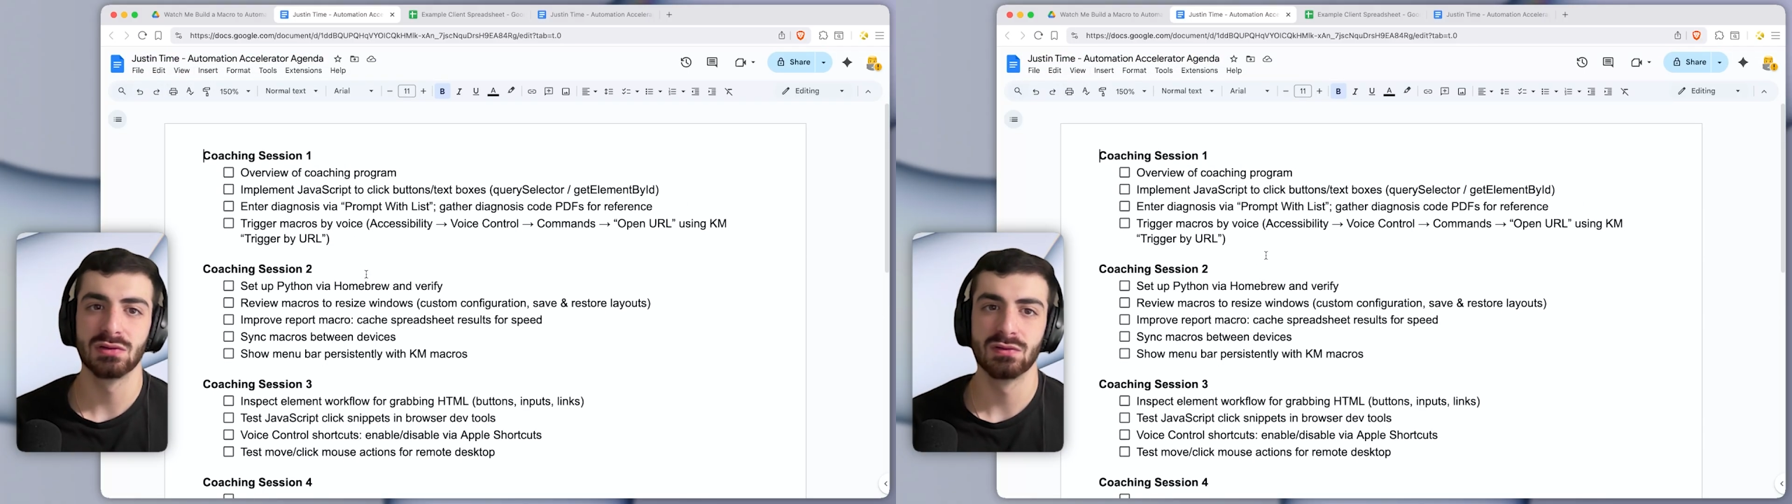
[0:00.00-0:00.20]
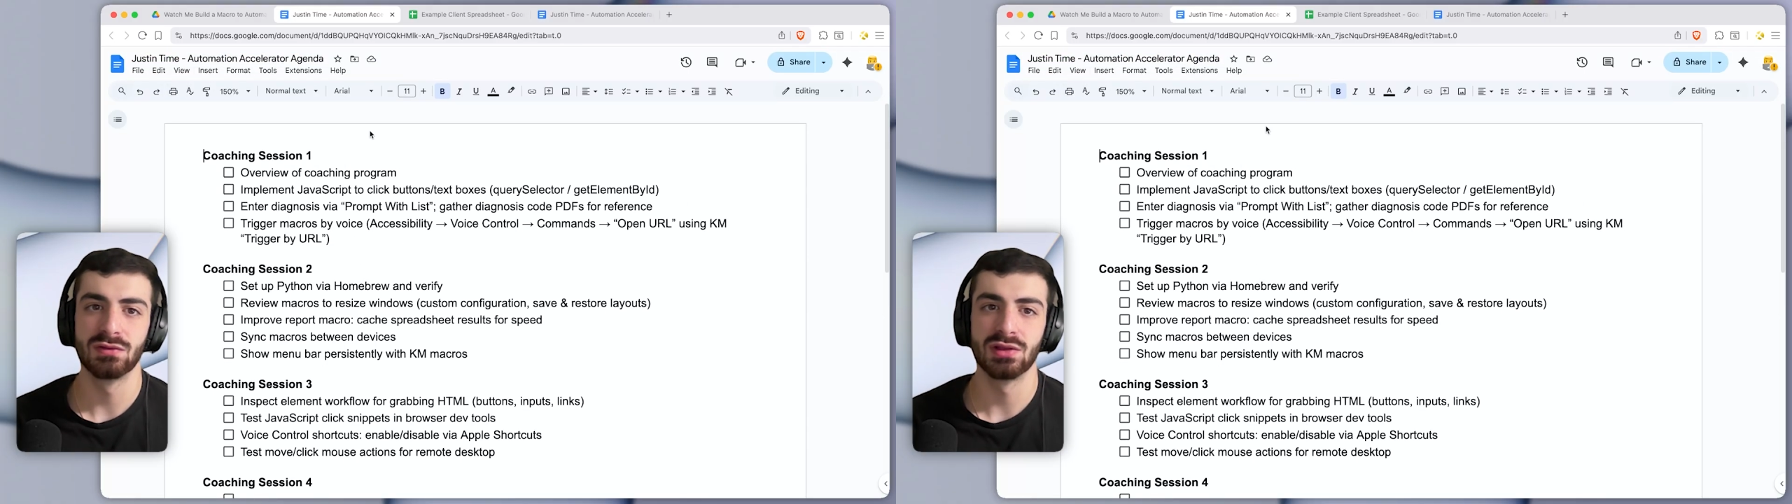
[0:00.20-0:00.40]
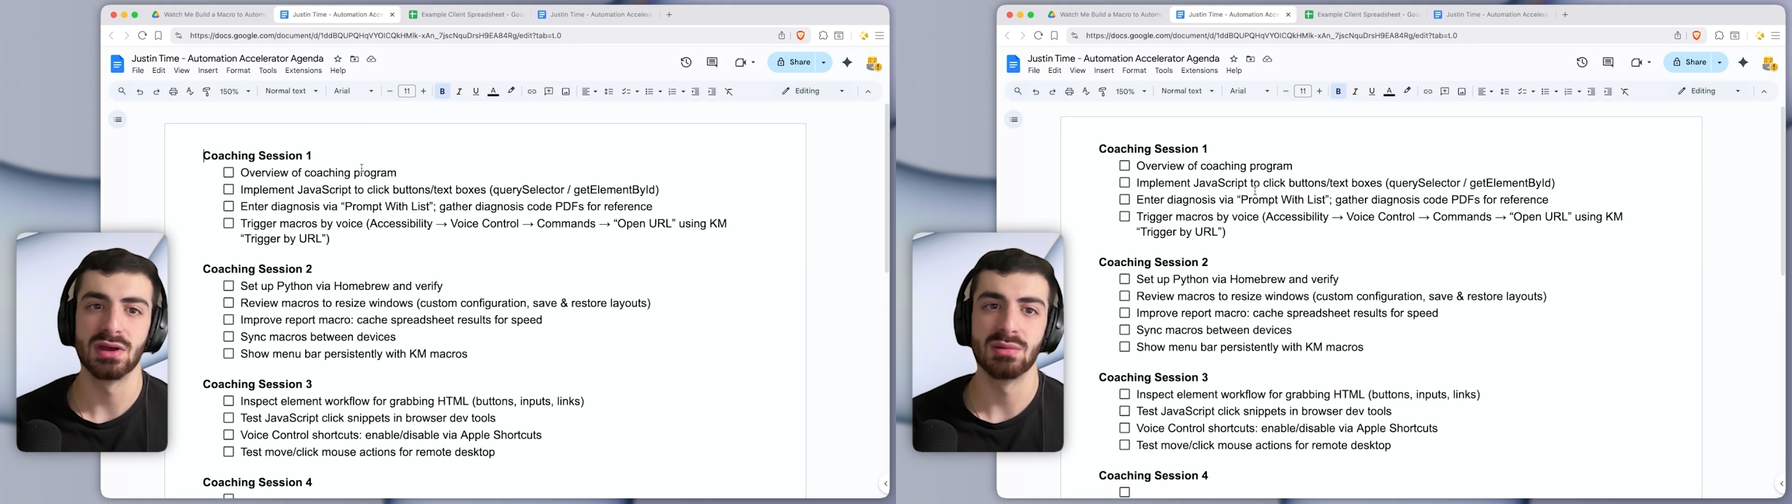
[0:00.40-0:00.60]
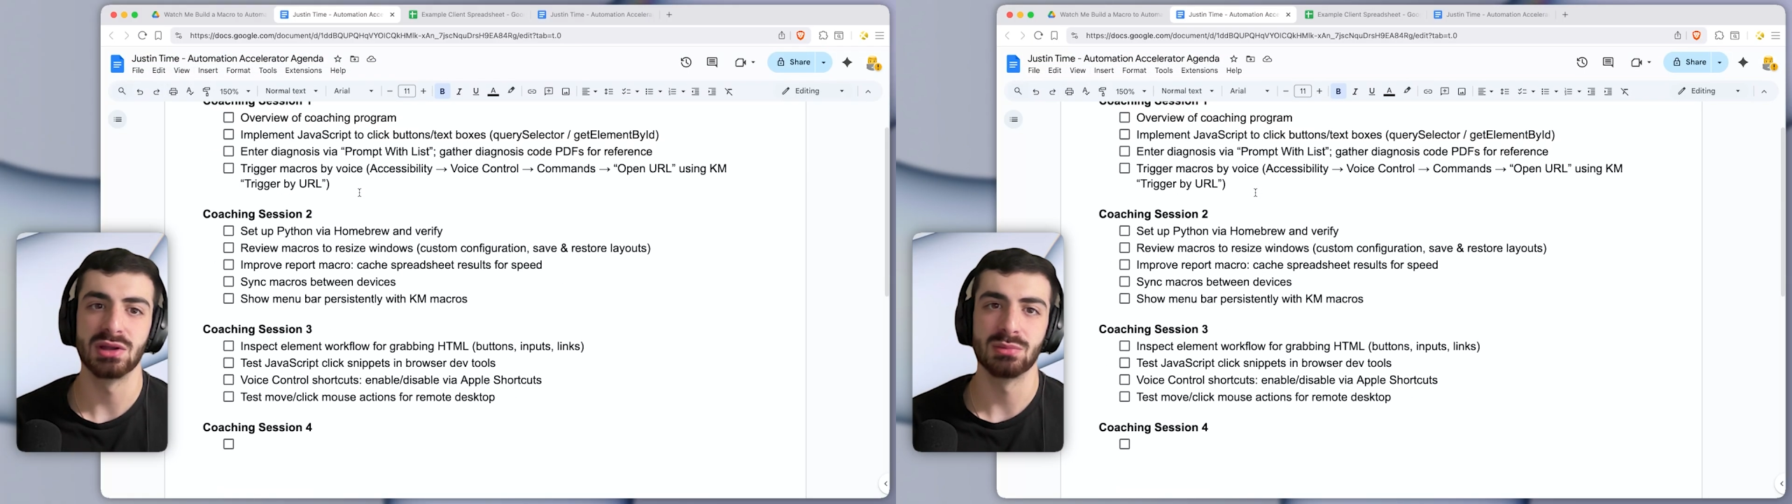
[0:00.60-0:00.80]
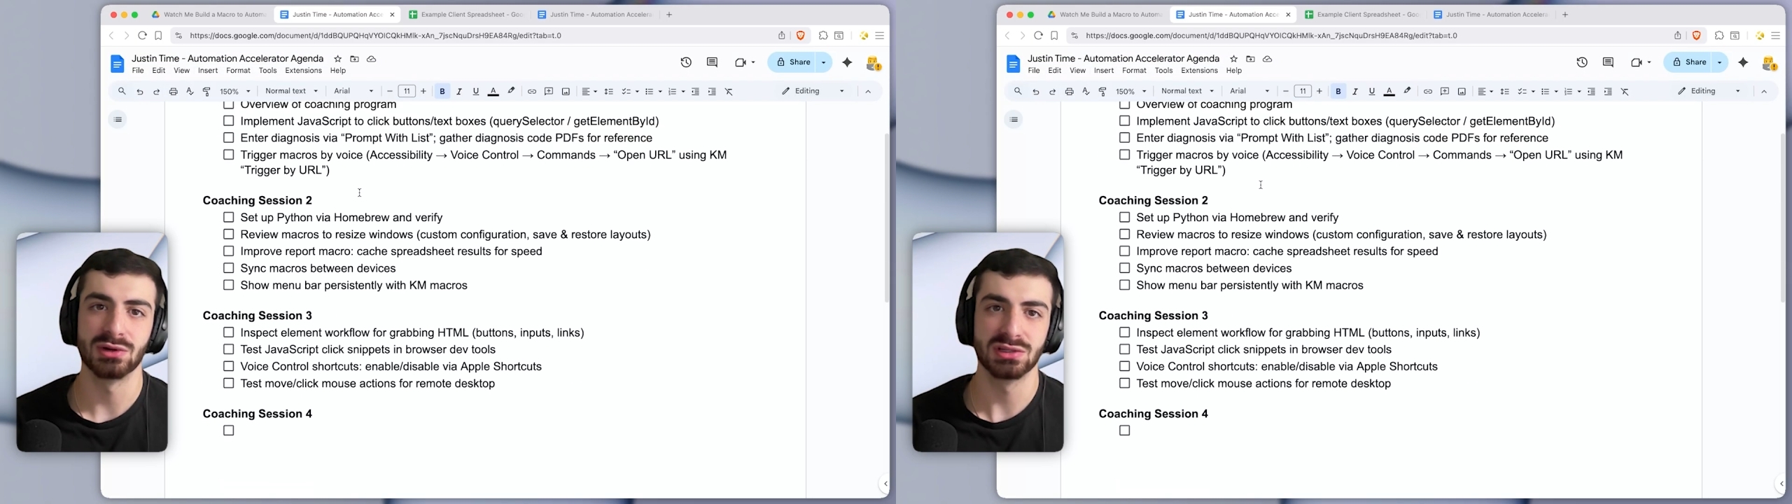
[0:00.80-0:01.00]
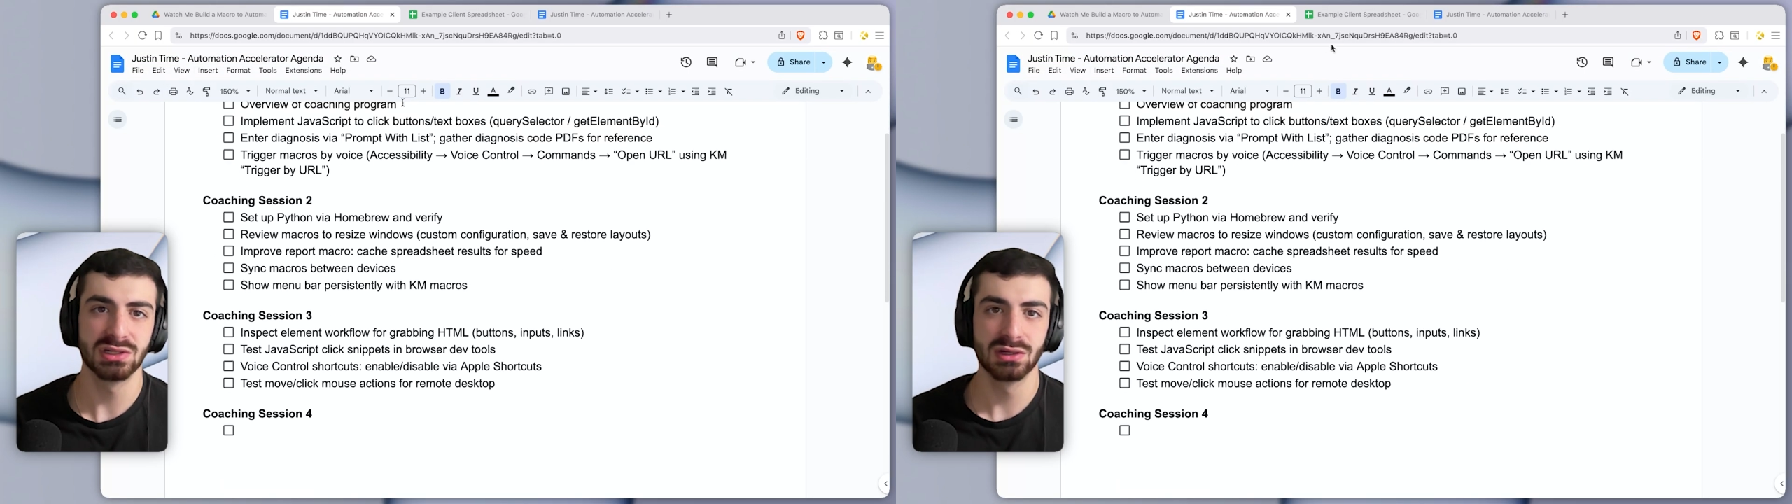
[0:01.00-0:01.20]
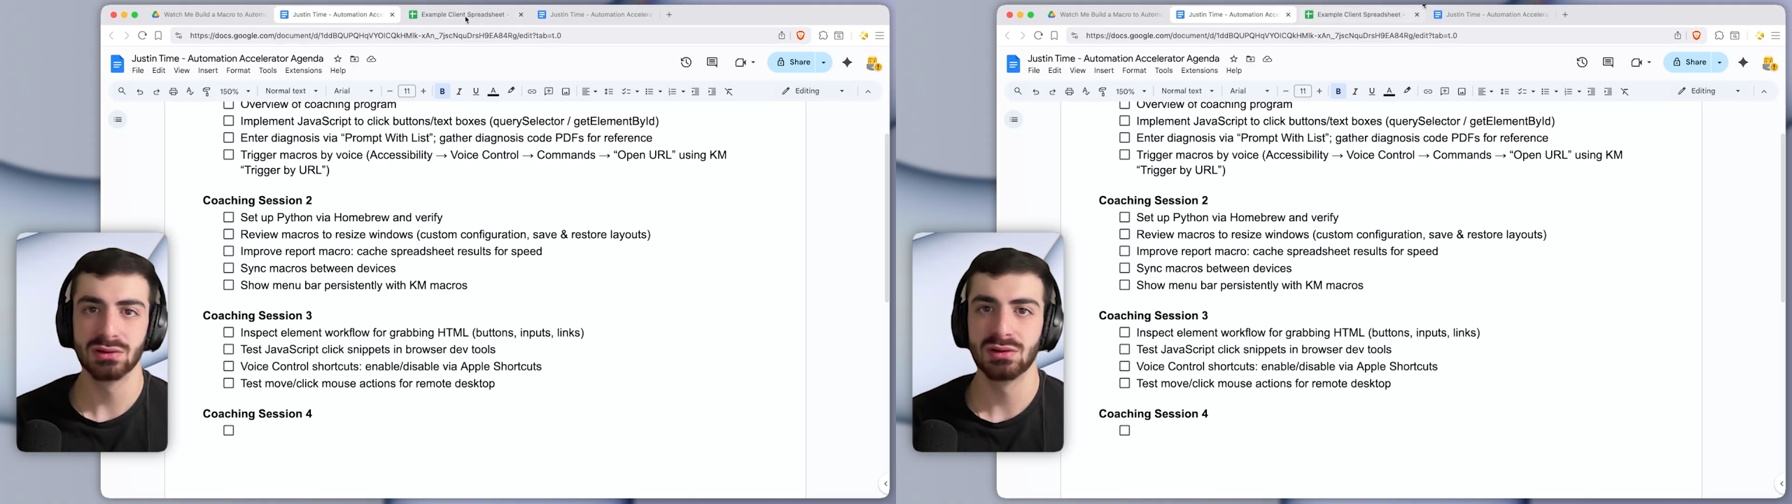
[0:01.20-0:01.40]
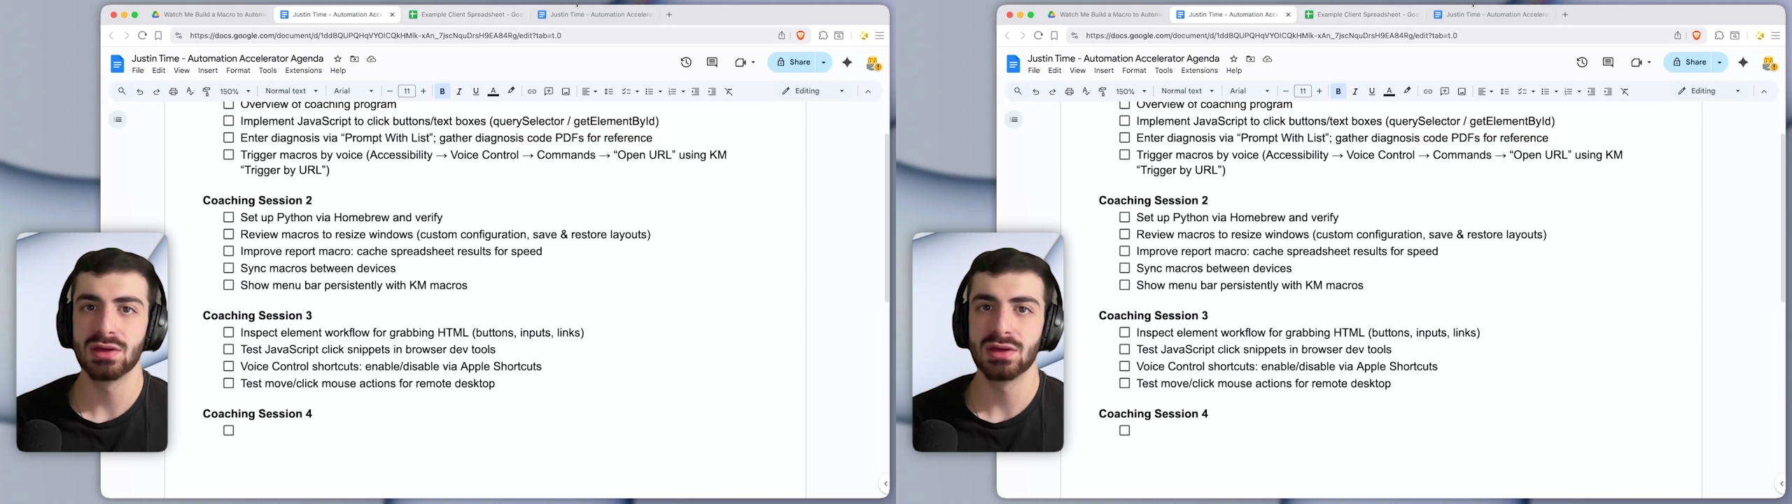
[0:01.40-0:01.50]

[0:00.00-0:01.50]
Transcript: for them in particular